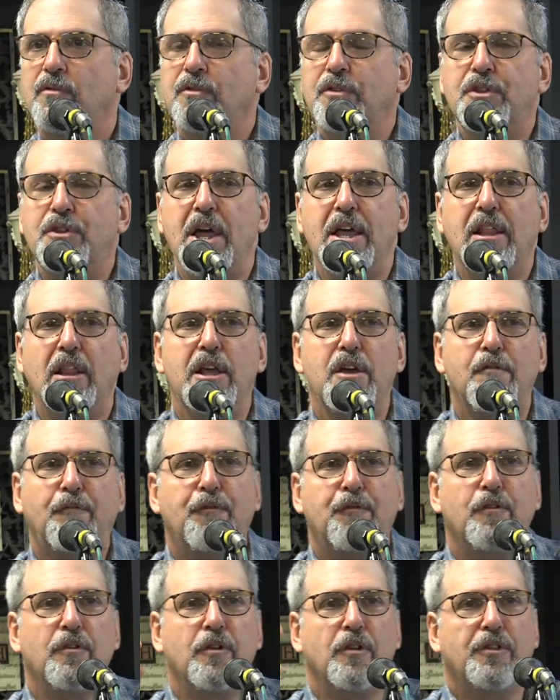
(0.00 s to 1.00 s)
They leave
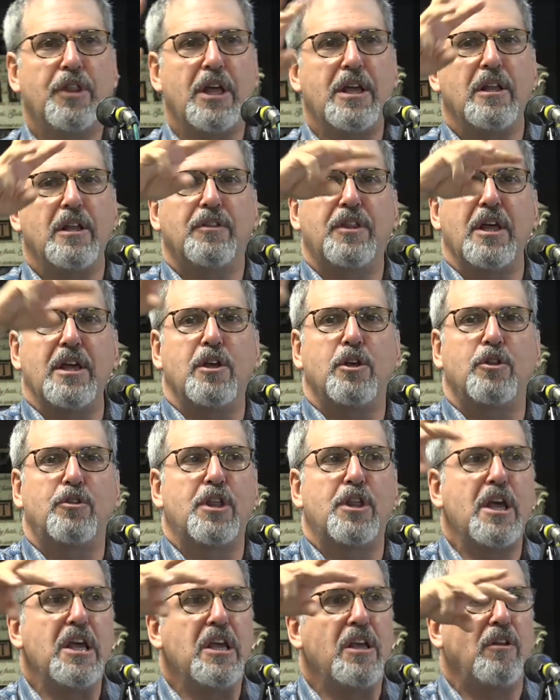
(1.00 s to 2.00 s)

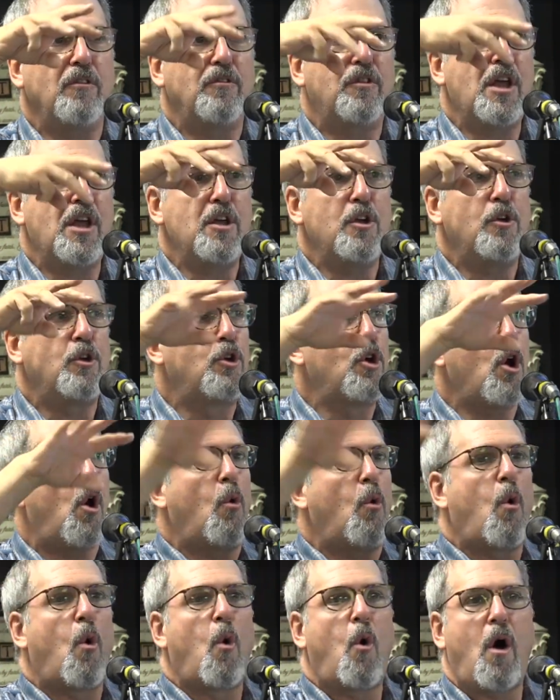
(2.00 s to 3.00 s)
they go
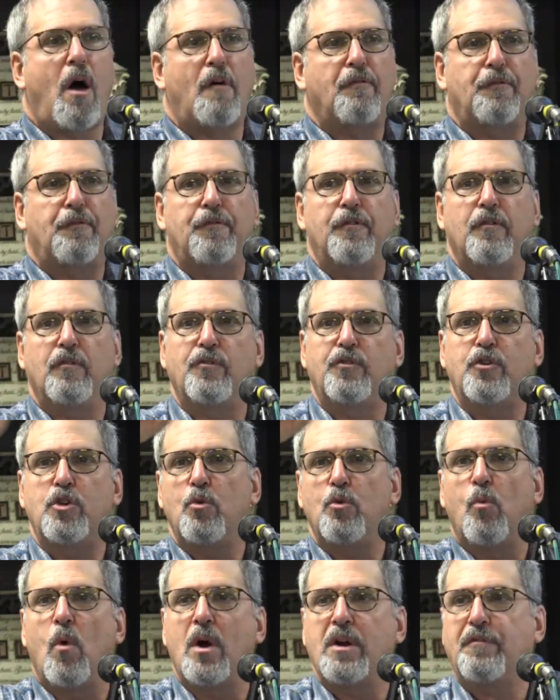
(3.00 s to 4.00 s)
off to
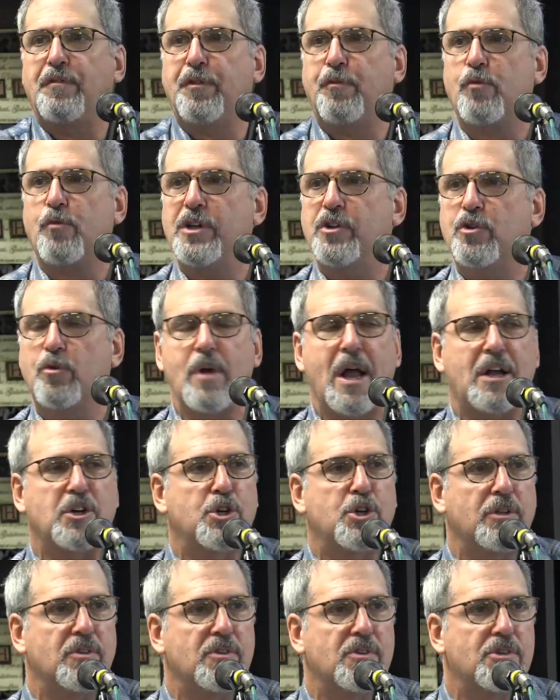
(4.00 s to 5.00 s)
one of three
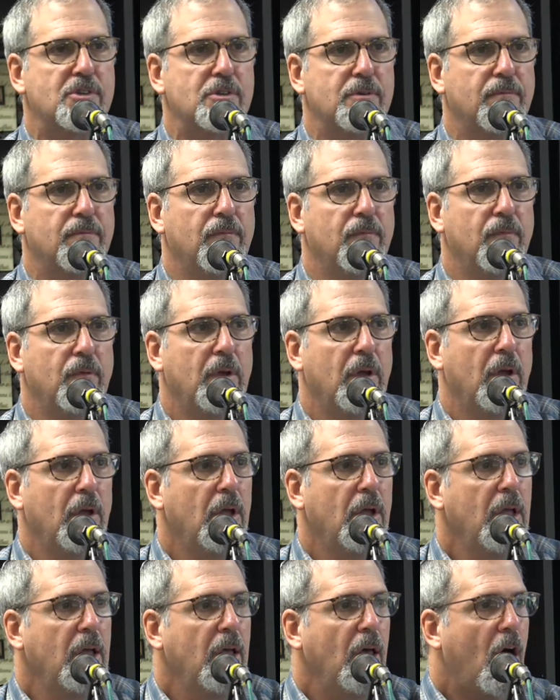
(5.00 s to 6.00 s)
directions.
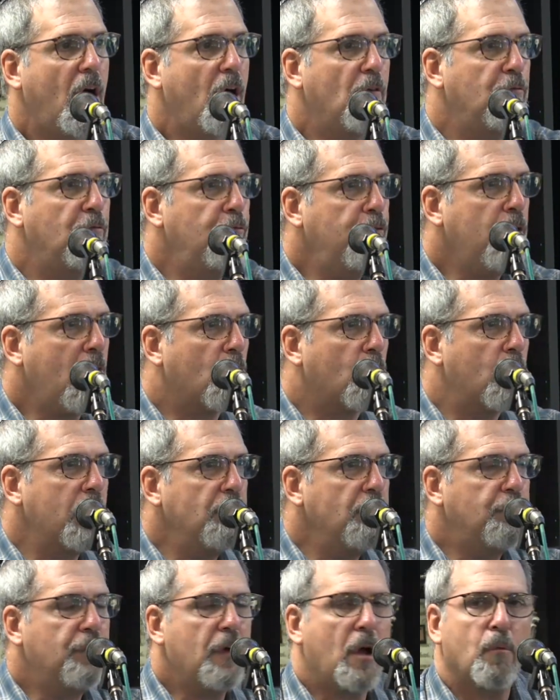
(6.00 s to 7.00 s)
A very,
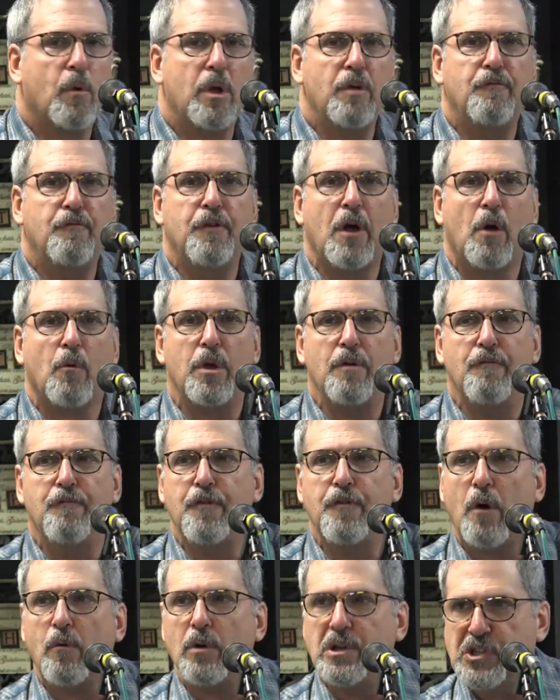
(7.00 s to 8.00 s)
very, very,
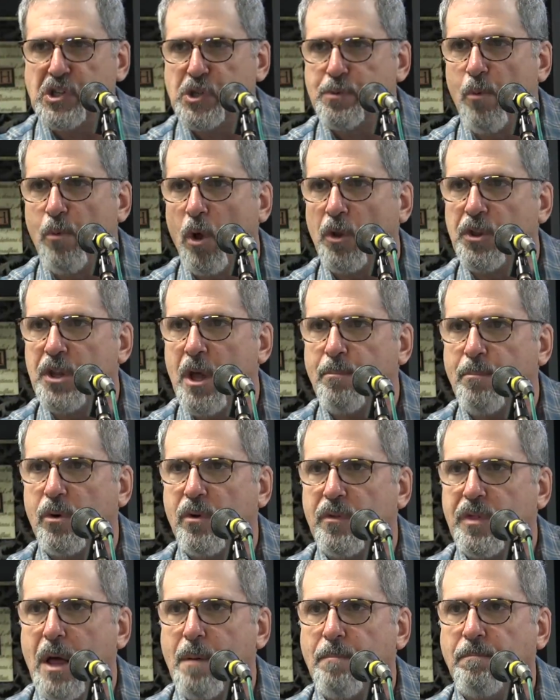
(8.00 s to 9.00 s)
very small number of
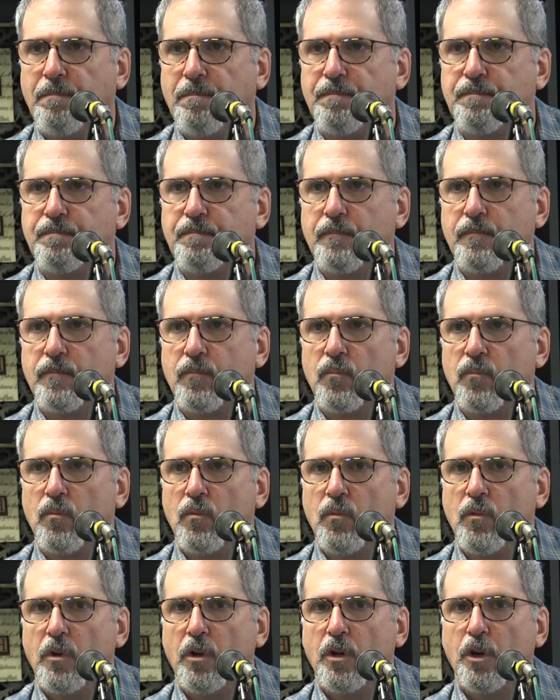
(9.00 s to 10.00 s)
them
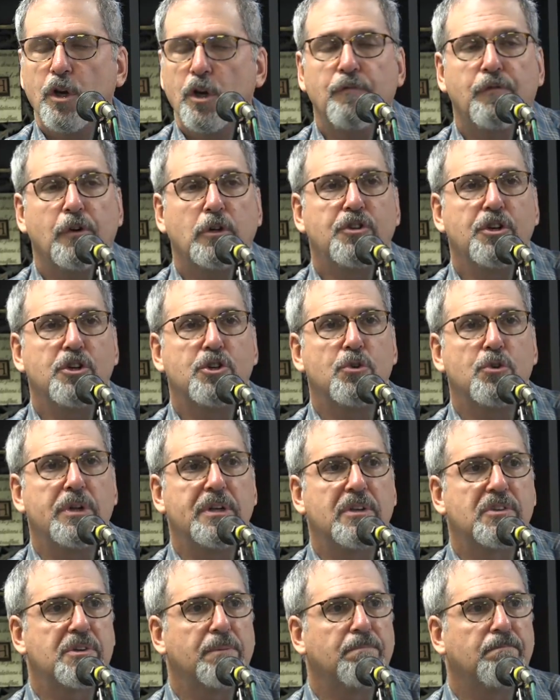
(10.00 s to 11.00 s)
convert to
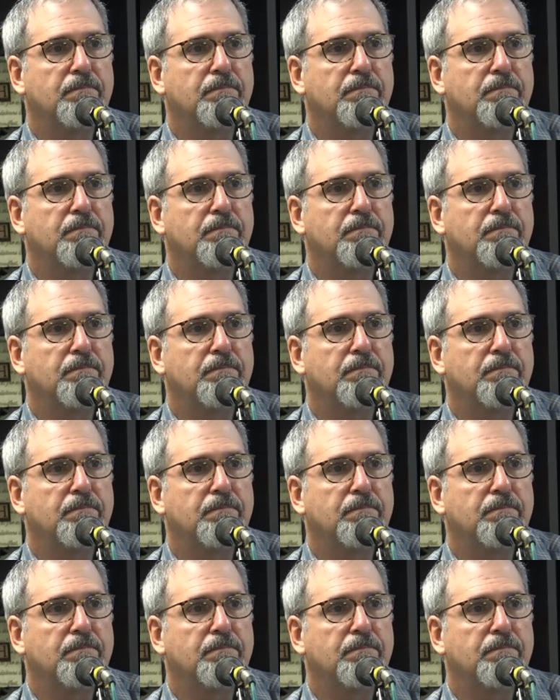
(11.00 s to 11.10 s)
Judaism.